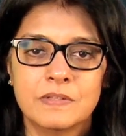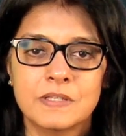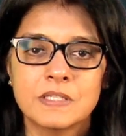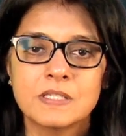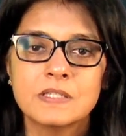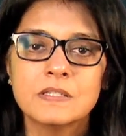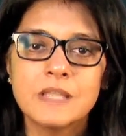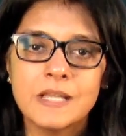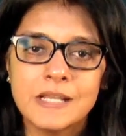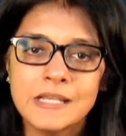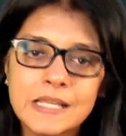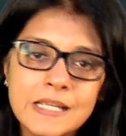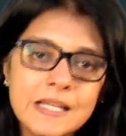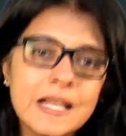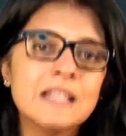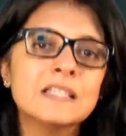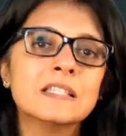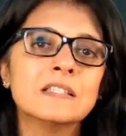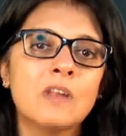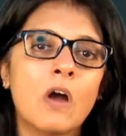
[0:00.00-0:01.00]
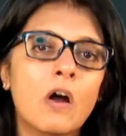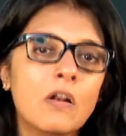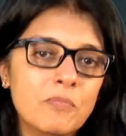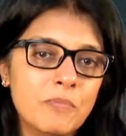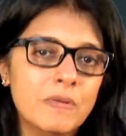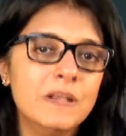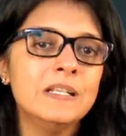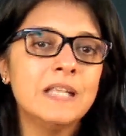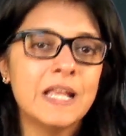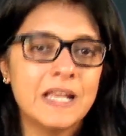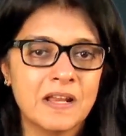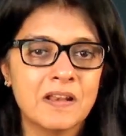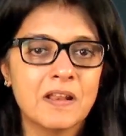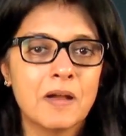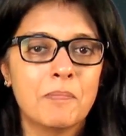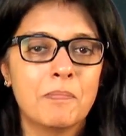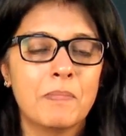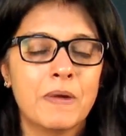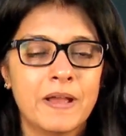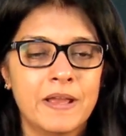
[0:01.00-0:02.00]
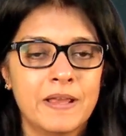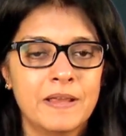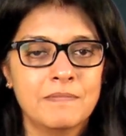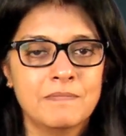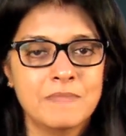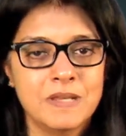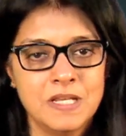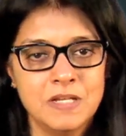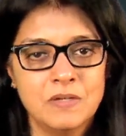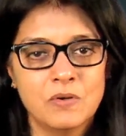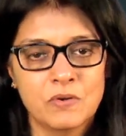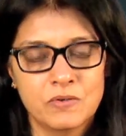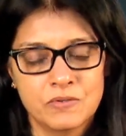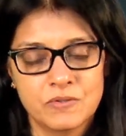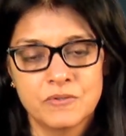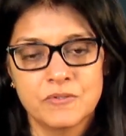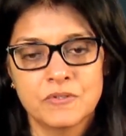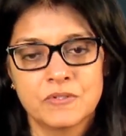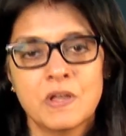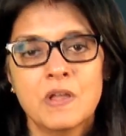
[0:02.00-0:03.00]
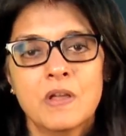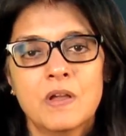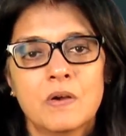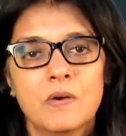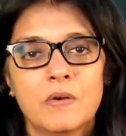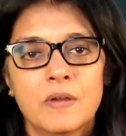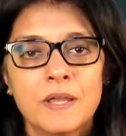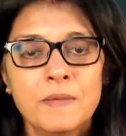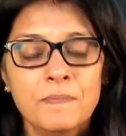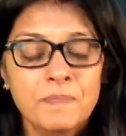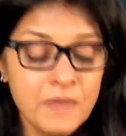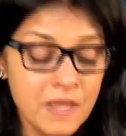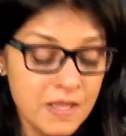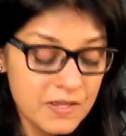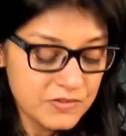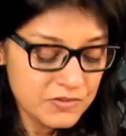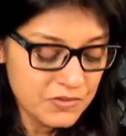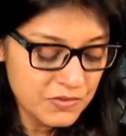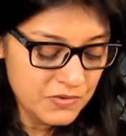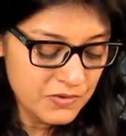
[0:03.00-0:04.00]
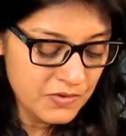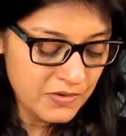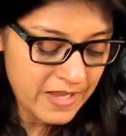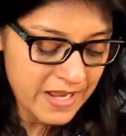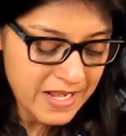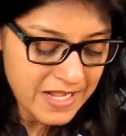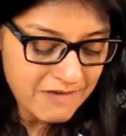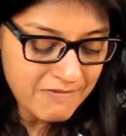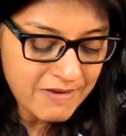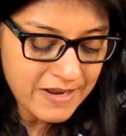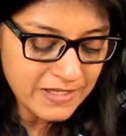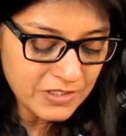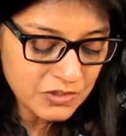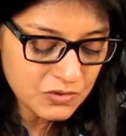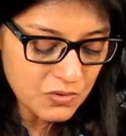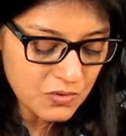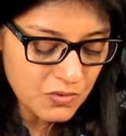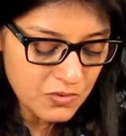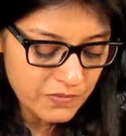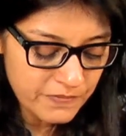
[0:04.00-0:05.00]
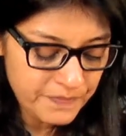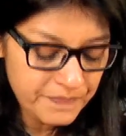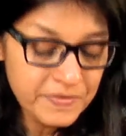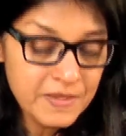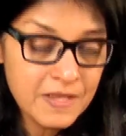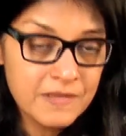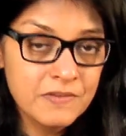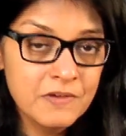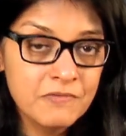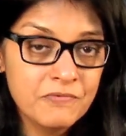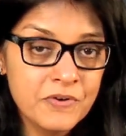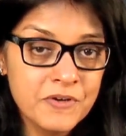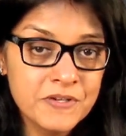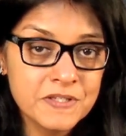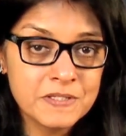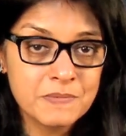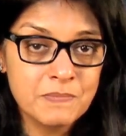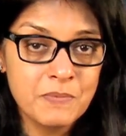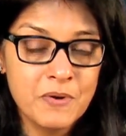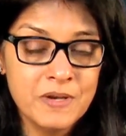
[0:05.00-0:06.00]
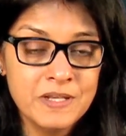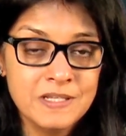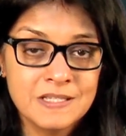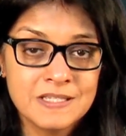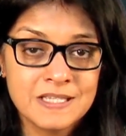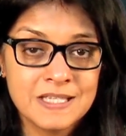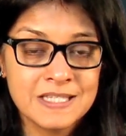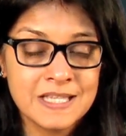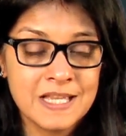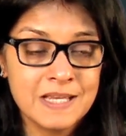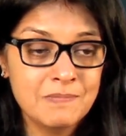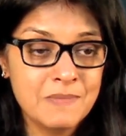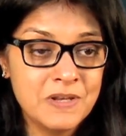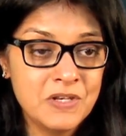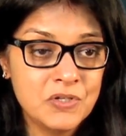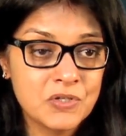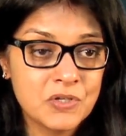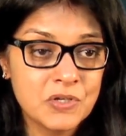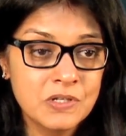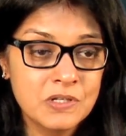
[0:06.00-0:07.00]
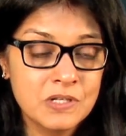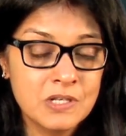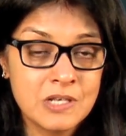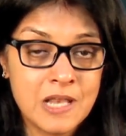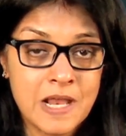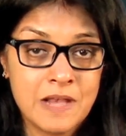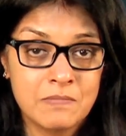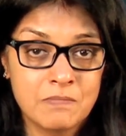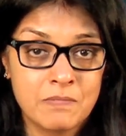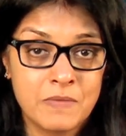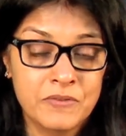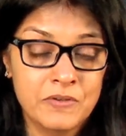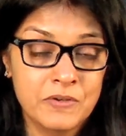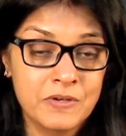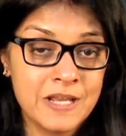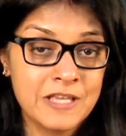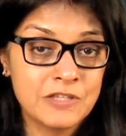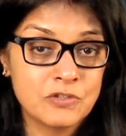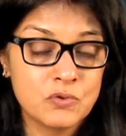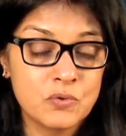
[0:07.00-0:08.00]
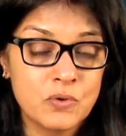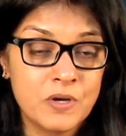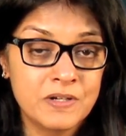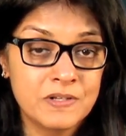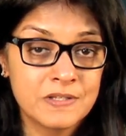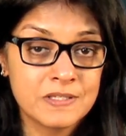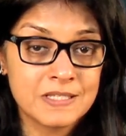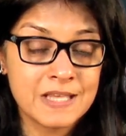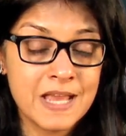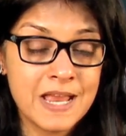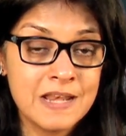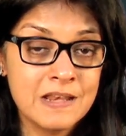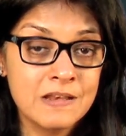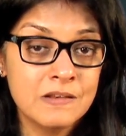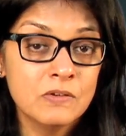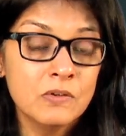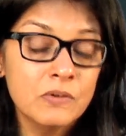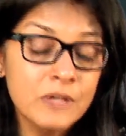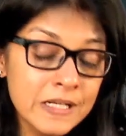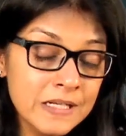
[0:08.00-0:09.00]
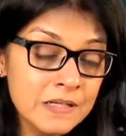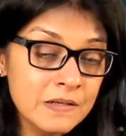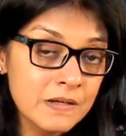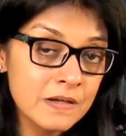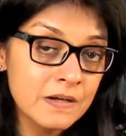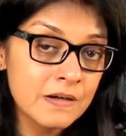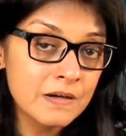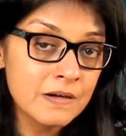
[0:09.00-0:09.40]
this technique has not been taken up by many doctors. Okay. So anyway, so the first point is, as I mentioned, that mother has to understand during